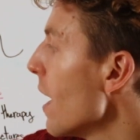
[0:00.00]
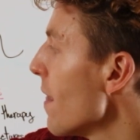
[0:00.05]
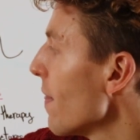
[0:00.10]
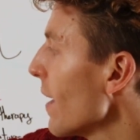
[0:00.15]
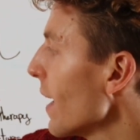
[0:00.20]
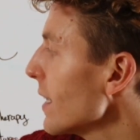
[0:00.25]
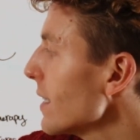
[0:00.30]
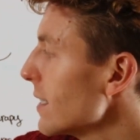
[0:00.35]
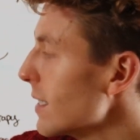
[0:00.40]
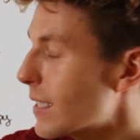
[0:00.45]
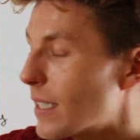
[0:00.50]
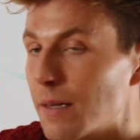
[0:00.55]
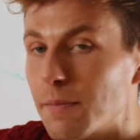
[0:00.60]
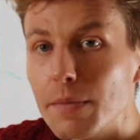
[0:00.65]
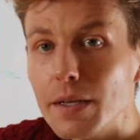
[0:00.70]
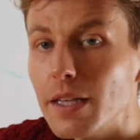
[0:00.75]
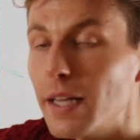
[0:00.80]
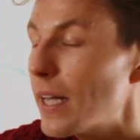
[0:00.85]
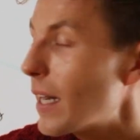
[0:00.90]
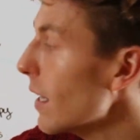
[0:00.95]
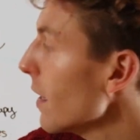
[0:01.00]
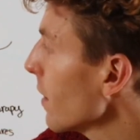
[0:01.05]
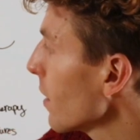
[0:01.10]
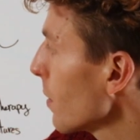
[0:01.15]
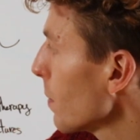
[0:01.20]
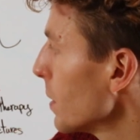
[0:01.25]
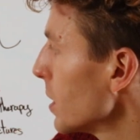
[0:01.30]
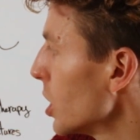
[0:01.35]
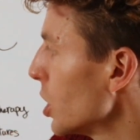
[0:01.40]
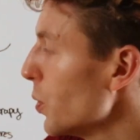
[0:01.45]
that's stimulating their
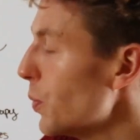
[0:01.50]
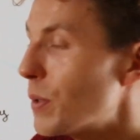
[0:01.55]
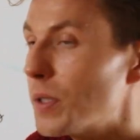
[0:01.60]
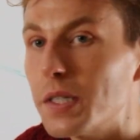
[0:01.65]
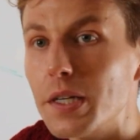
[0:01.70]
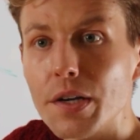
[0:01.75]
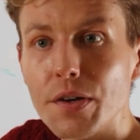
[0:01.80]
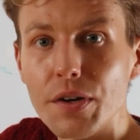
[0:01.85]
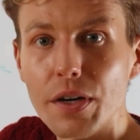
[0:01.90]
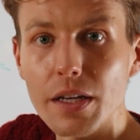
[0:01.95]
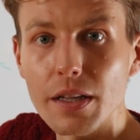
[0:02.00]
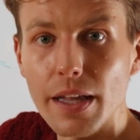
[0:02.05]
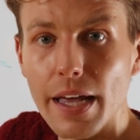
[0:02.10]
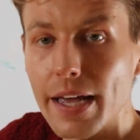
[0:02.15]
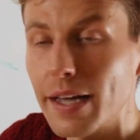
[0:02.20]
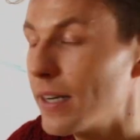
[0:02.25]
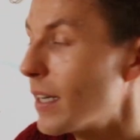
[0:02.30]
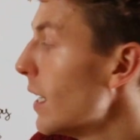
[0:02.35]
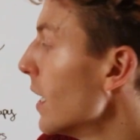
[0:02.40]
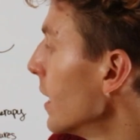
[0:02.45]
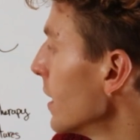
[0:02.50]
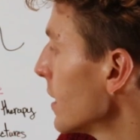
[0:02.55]
pituitary gland